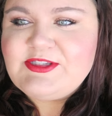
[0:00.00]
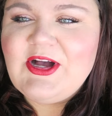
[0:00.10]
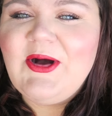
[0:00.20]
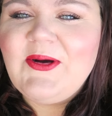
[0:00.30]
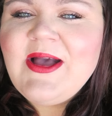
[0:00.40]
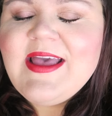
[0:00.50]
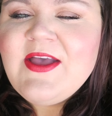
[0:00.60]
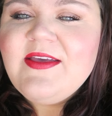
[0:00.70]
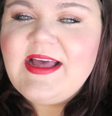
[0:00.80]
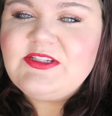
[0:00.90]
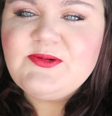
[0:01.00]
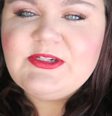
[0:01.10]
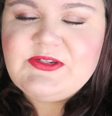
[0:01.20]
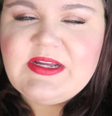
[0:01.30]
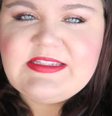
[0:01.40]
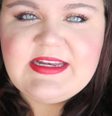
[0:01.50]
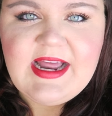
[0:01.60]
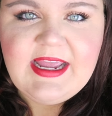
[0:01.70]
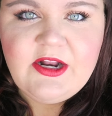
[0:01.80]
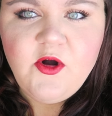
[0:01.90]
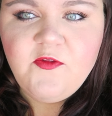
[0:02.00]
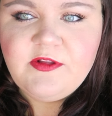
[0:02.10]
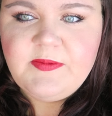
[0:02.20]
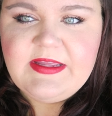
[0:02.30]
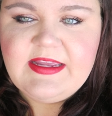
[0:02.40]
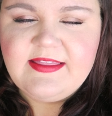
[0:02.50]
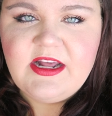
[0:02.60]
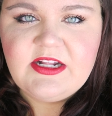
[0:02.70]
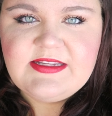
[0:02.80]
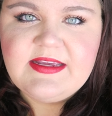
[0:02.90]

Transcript: So that's what we're doing tonight. Hopefully we can get that all